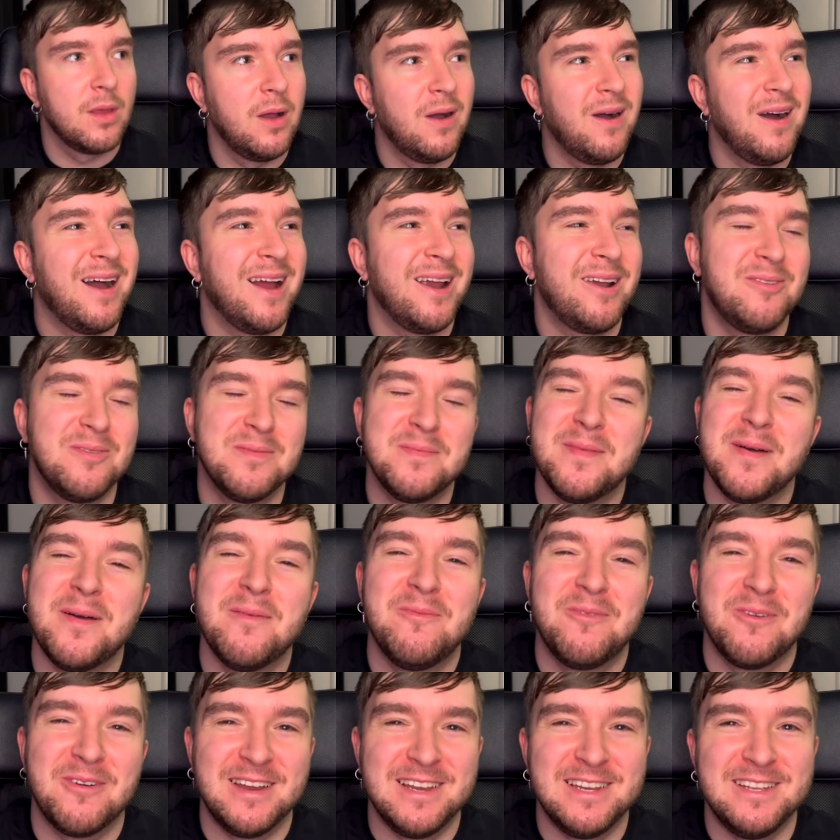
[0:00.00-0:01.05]
Oh, I
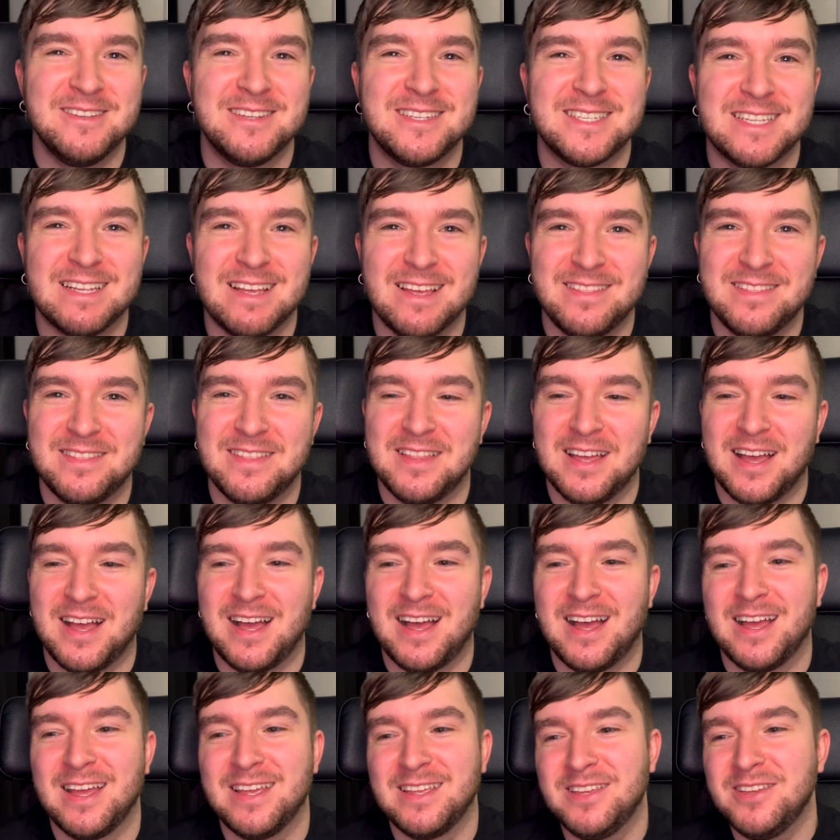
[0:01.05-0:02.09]
remember when you said
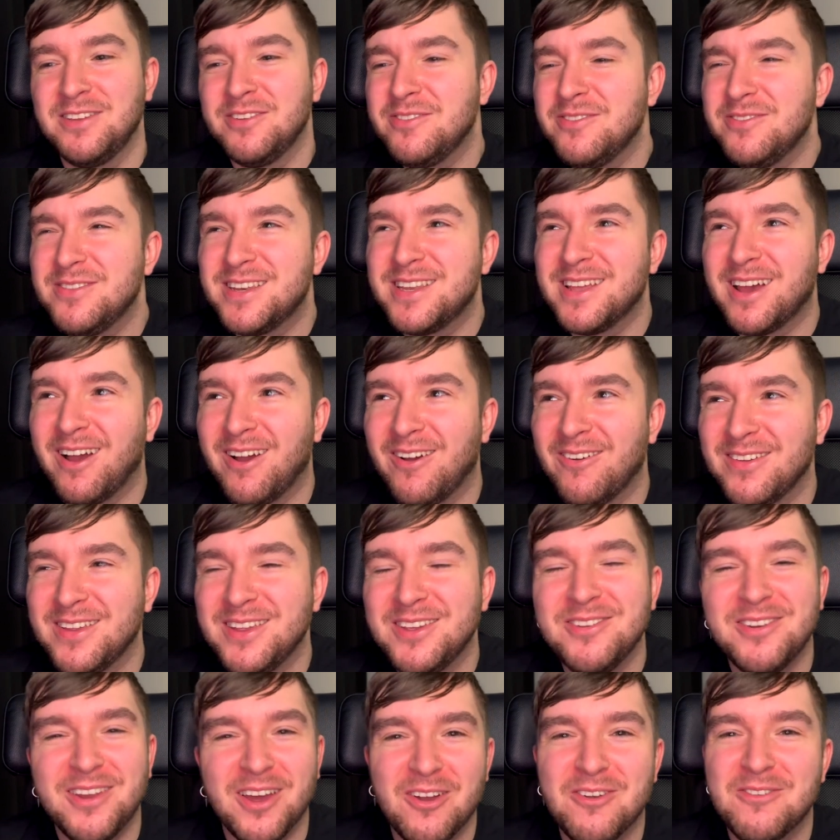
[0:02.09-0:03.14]
that. You don't
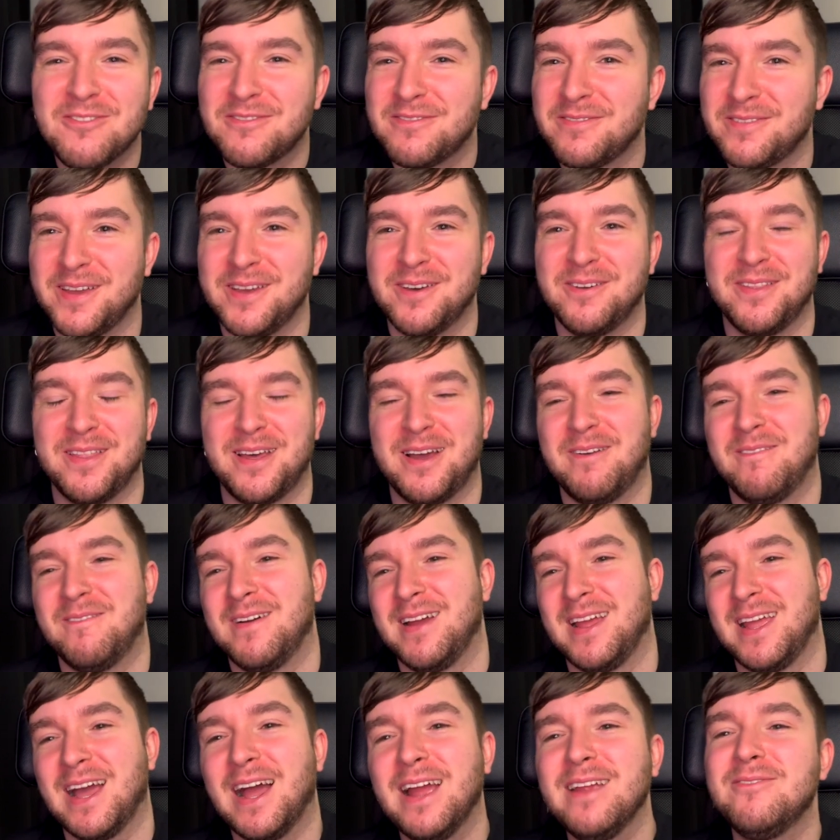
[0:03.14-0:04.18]
you don't feel that
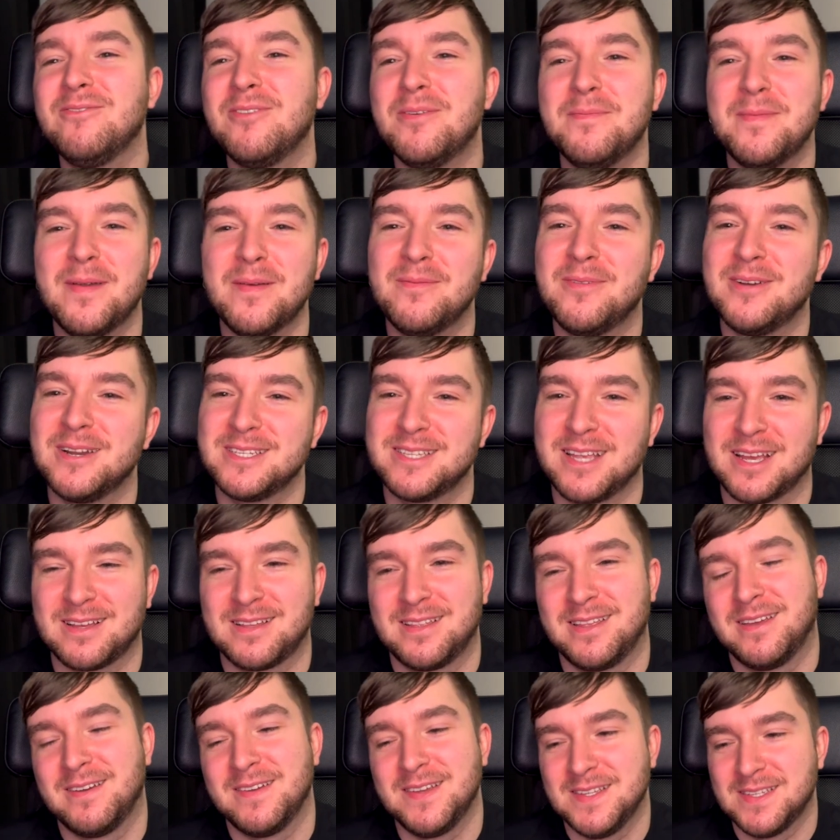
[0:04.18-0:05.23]
way. I remember
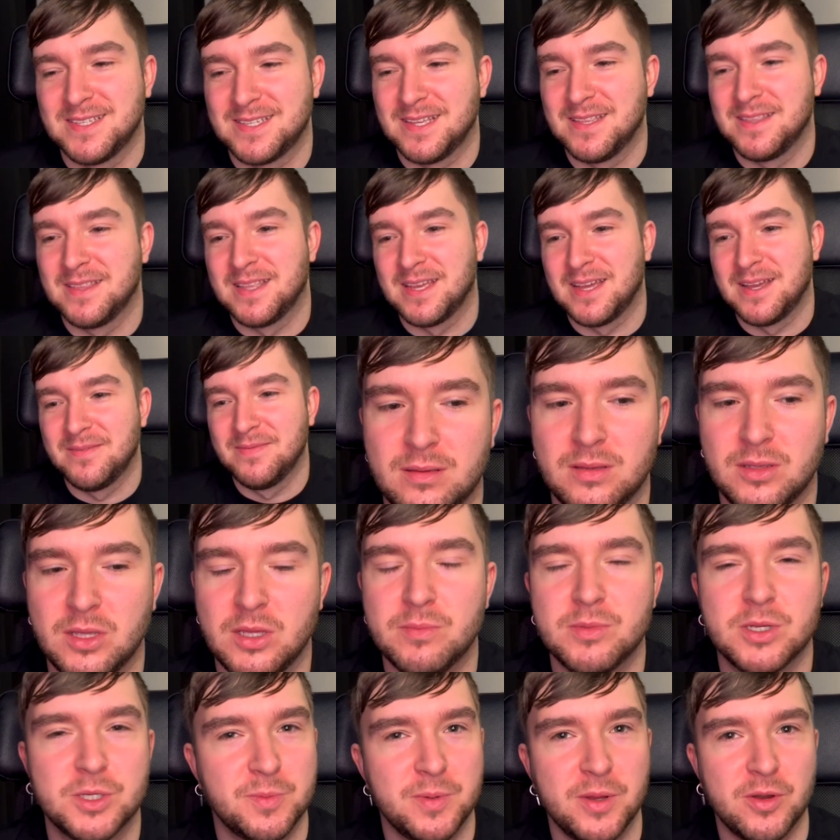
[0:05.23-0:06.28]
exactly how you said that. You
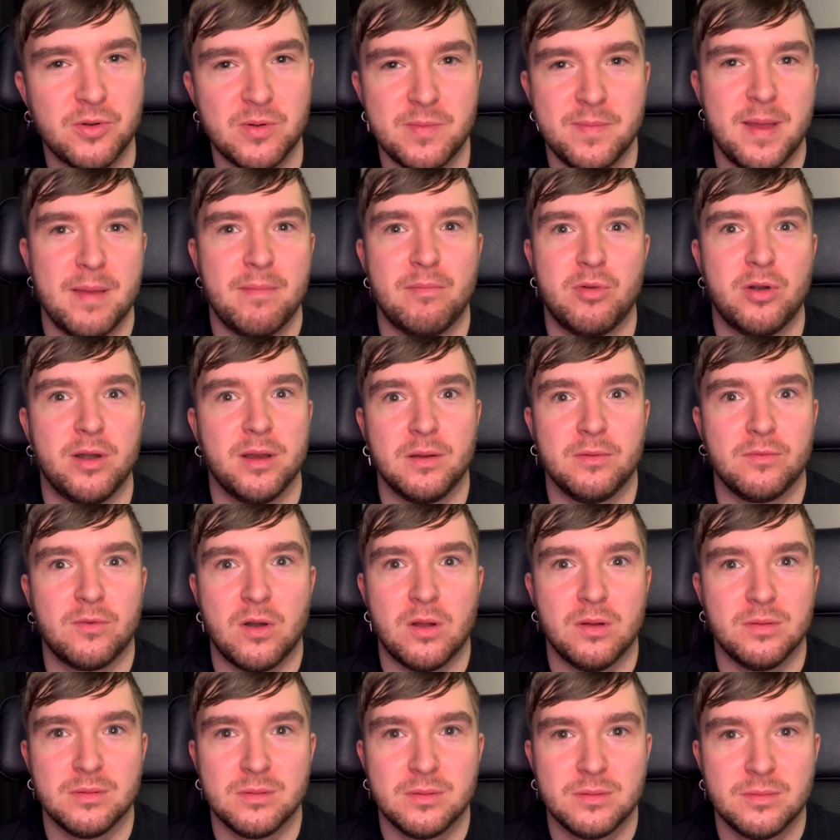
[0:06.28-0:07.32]
must be remembering wrong.